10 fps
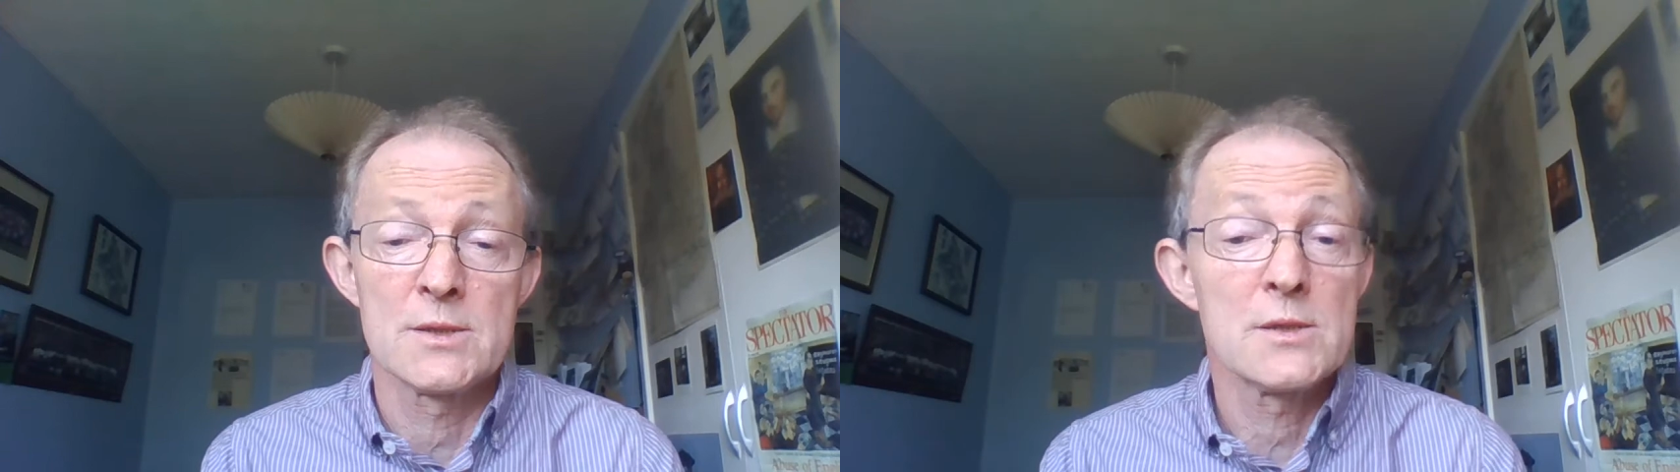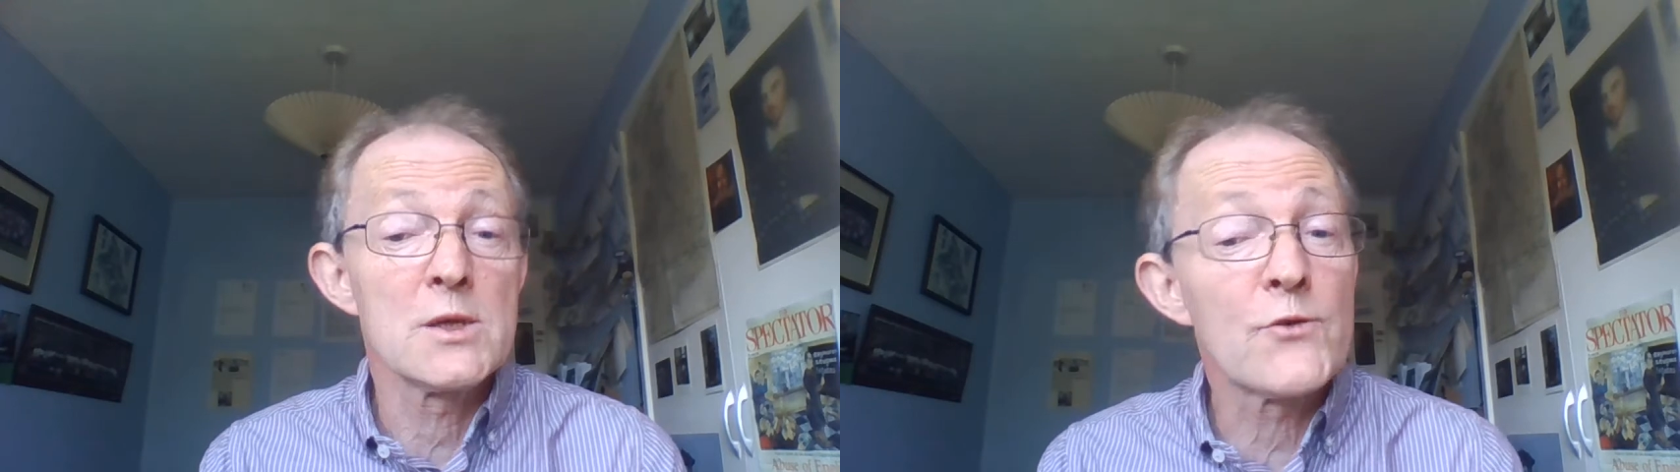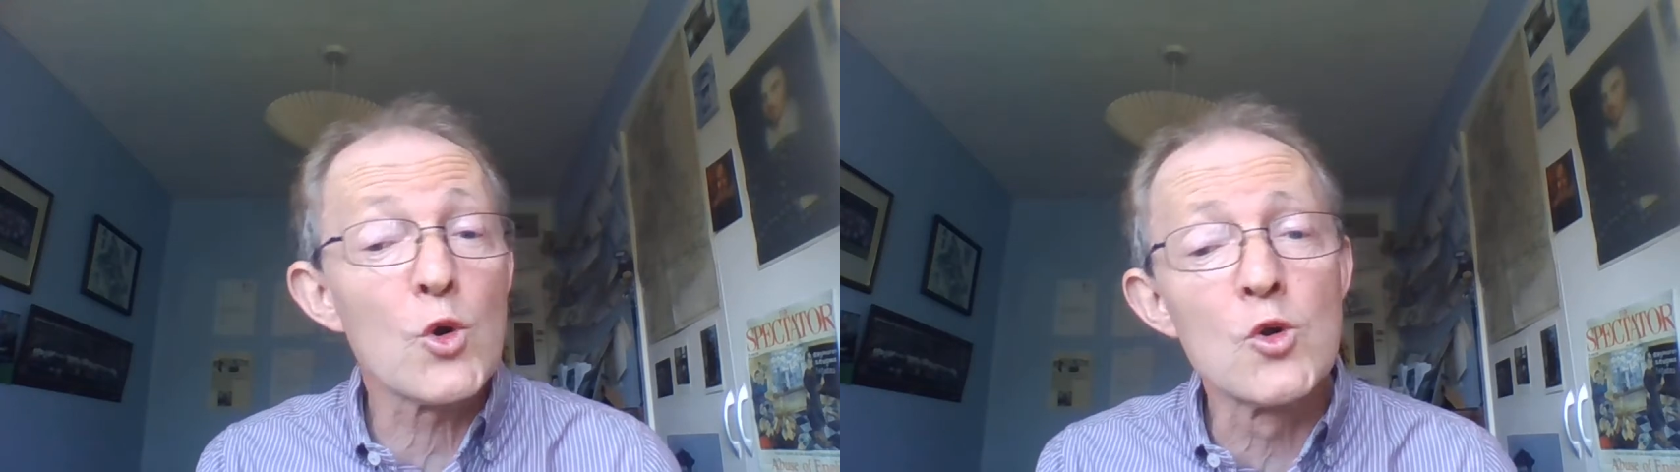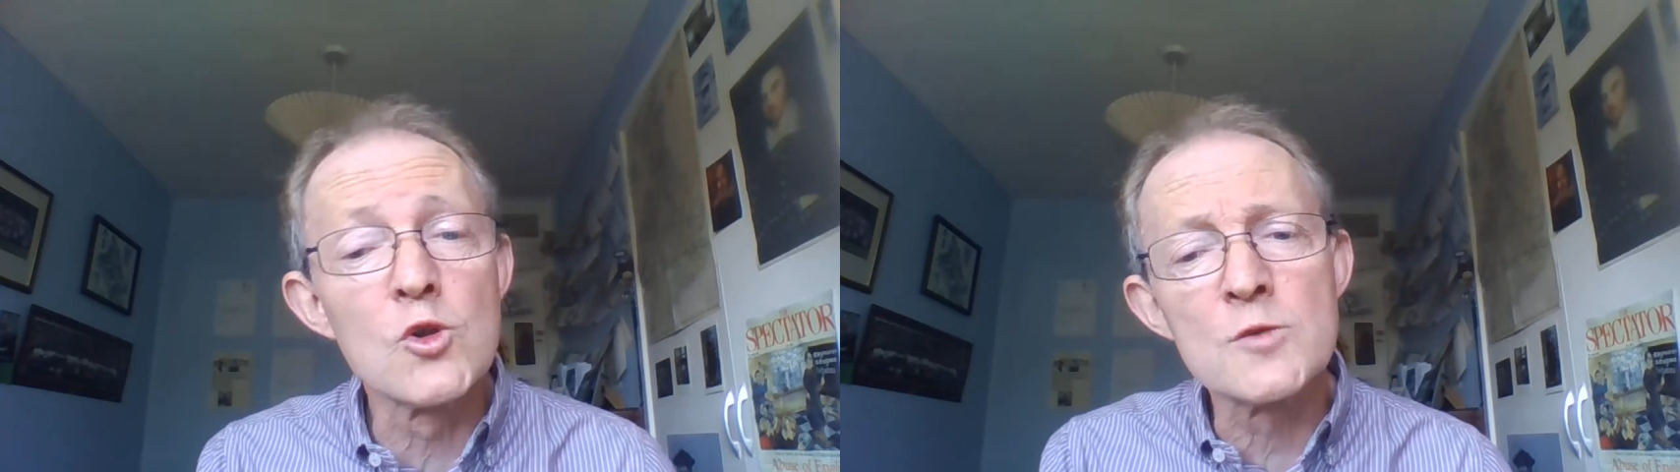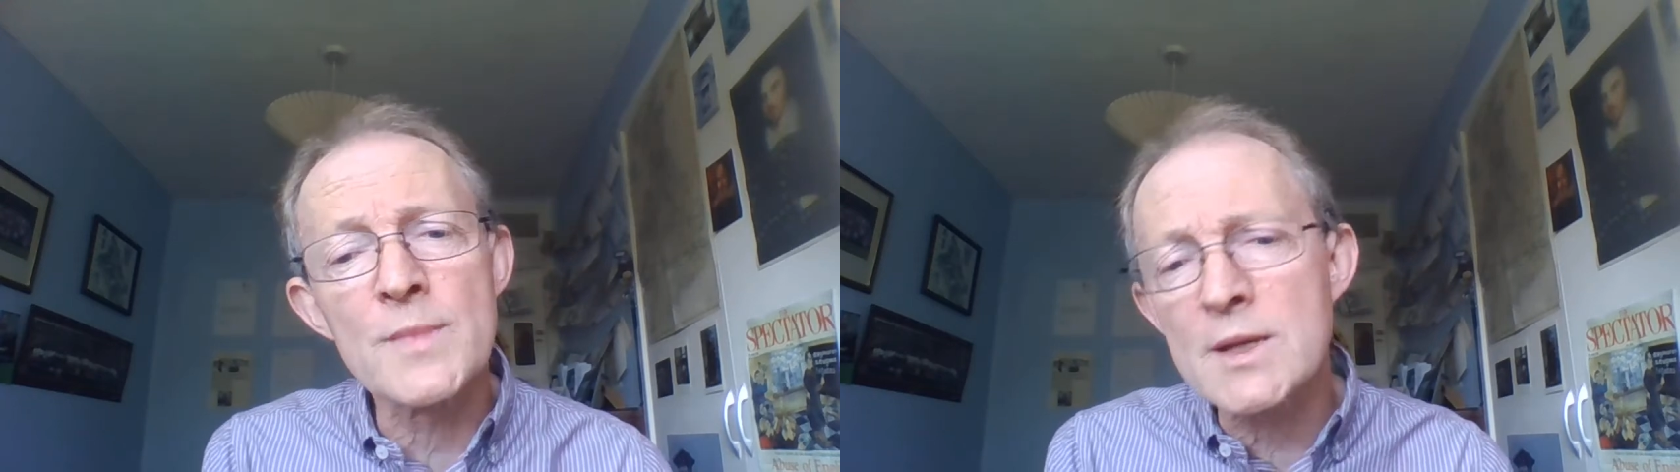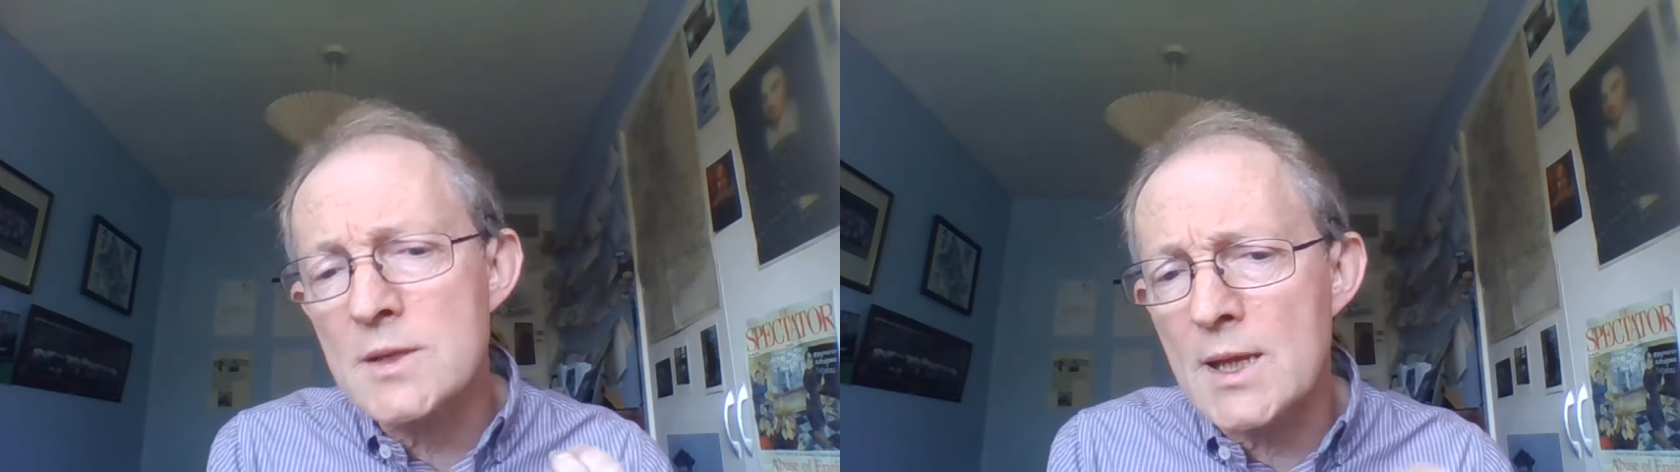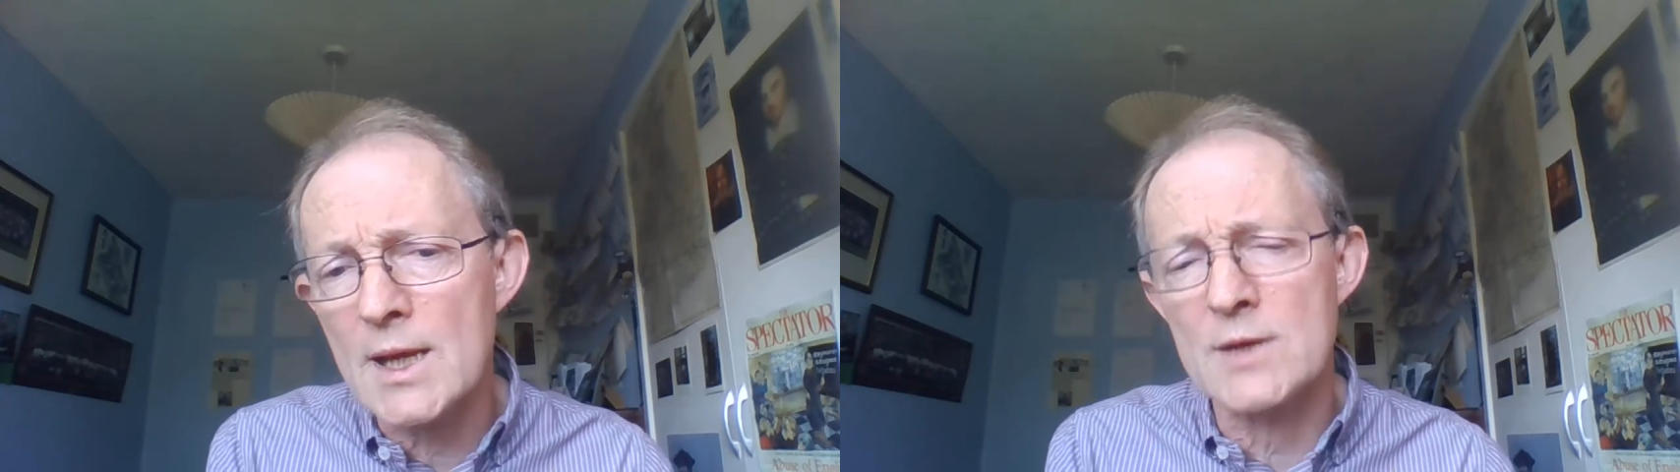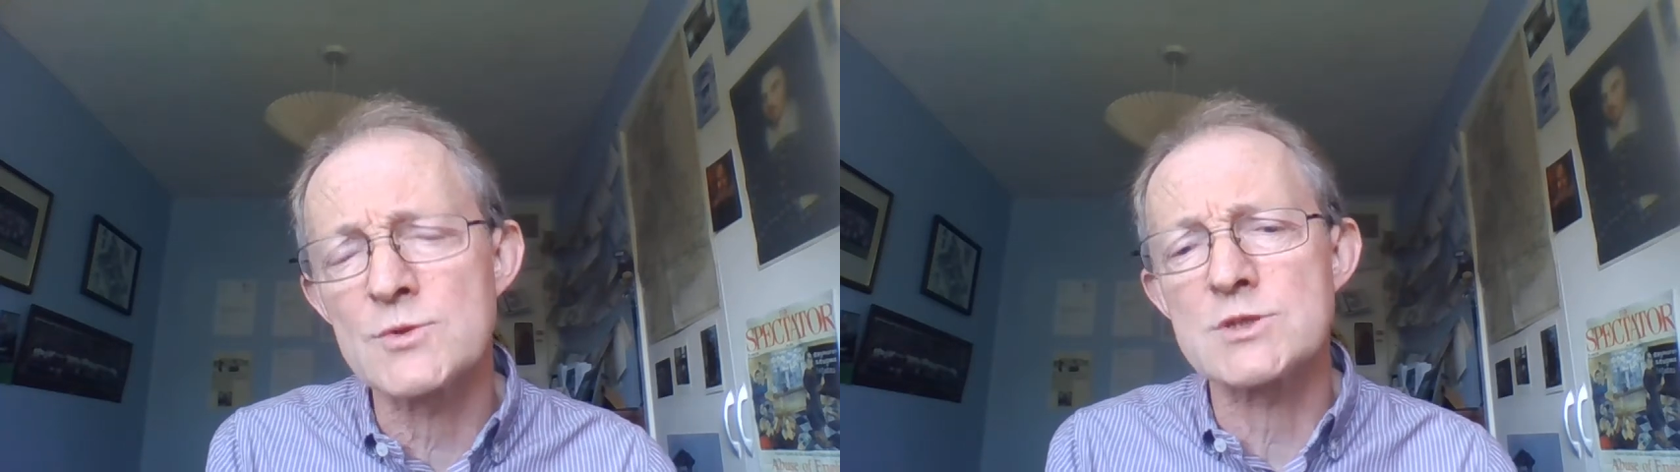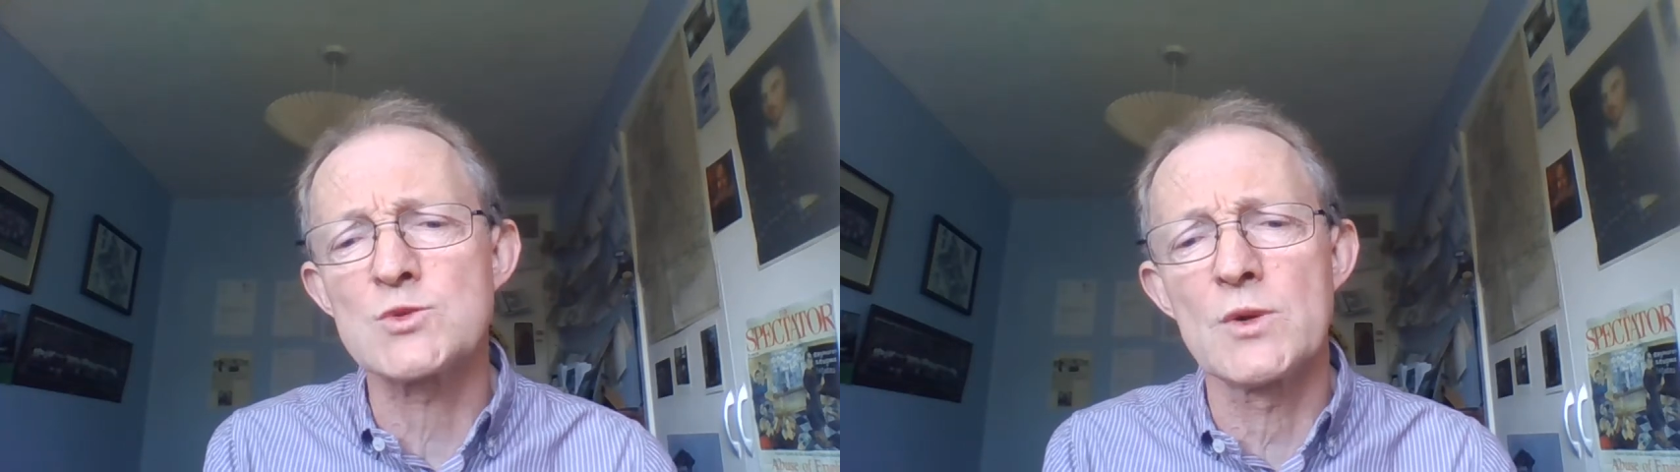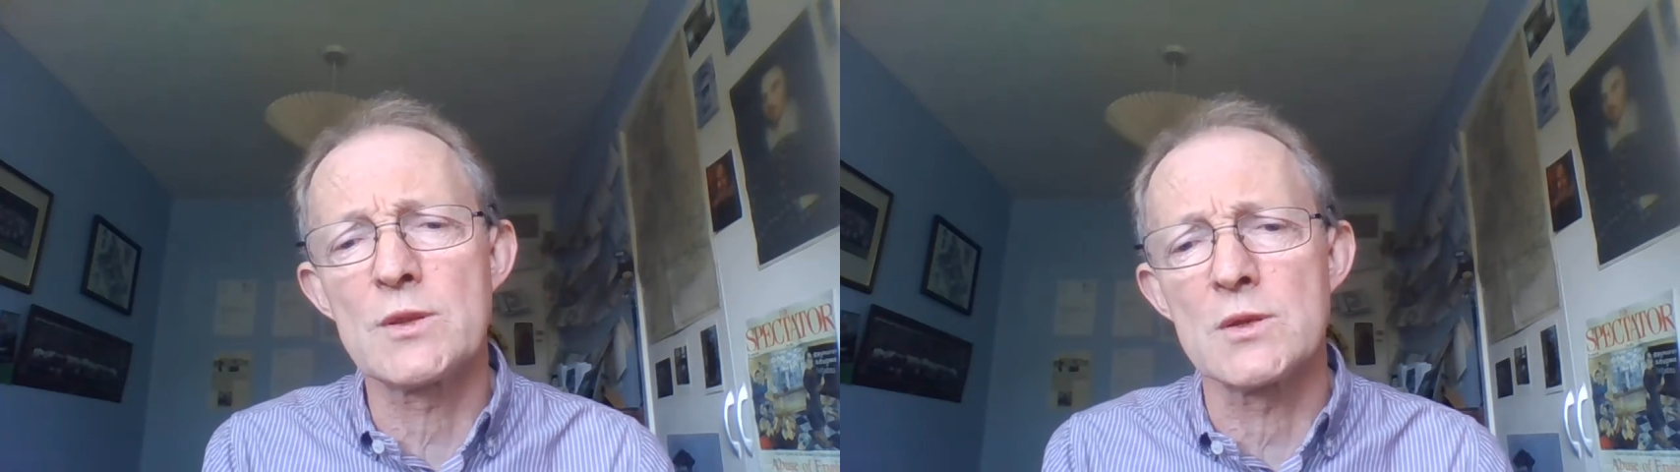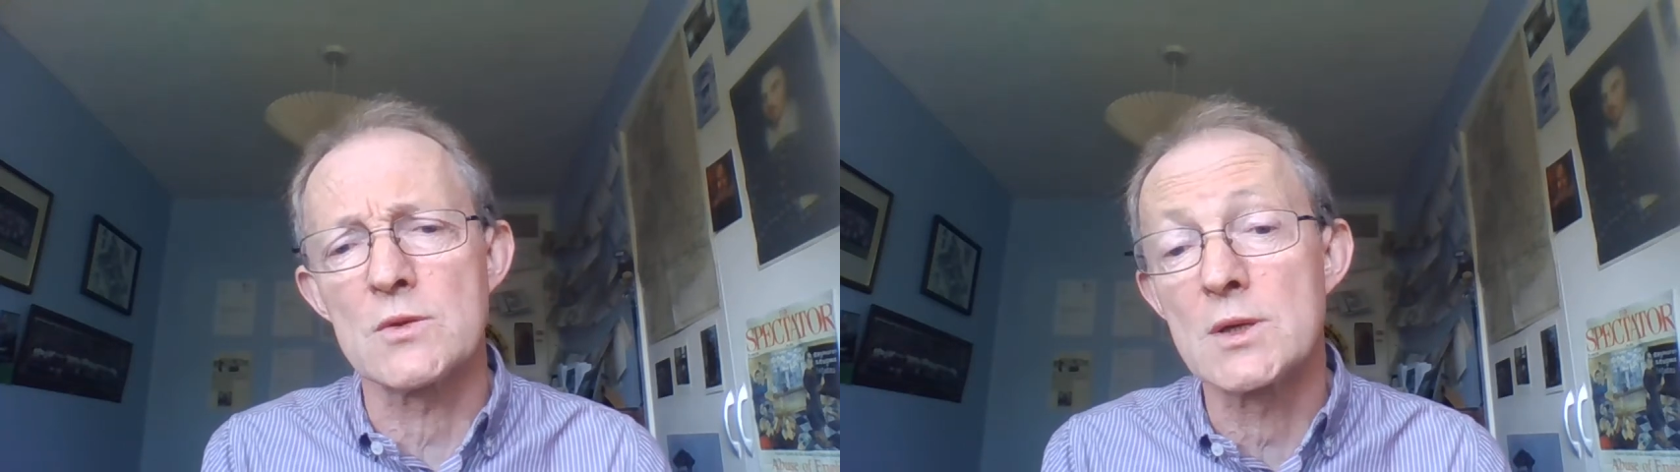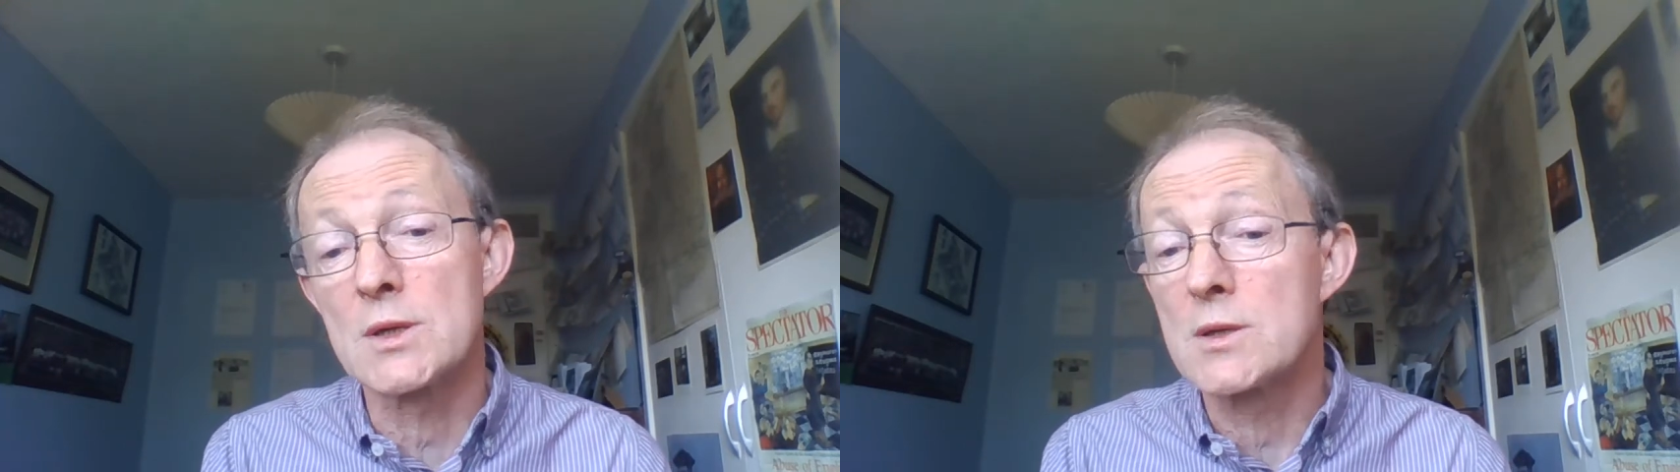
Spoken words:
if all men count with you,